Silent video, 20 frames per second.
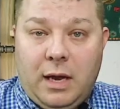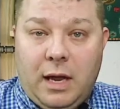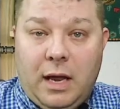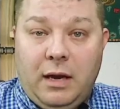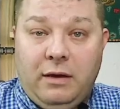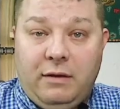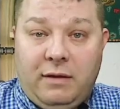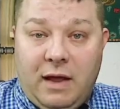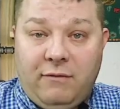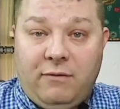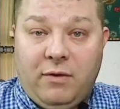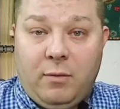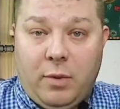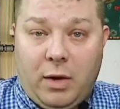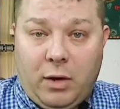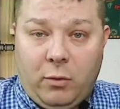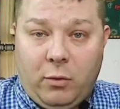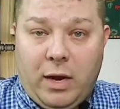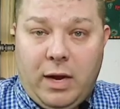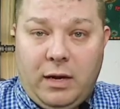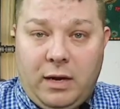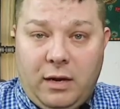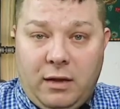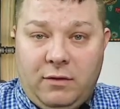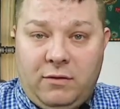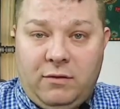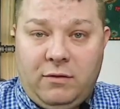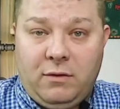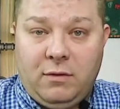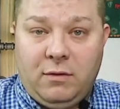and David
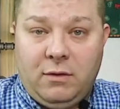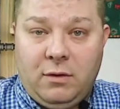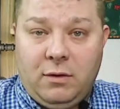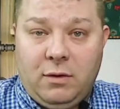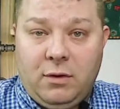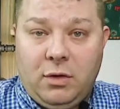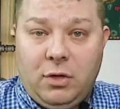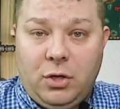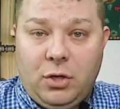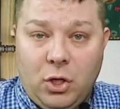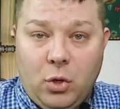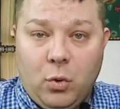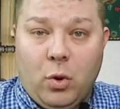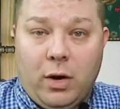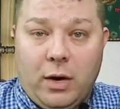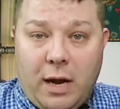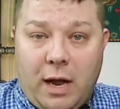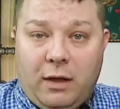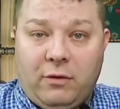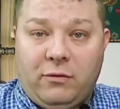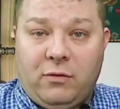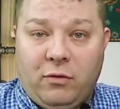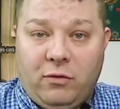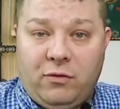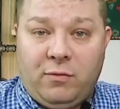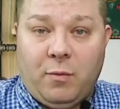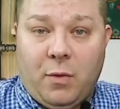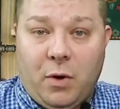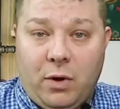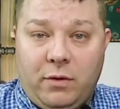McRaney's You Are Not So
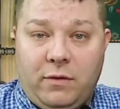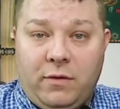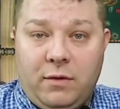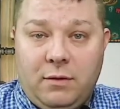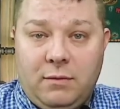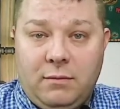Smart.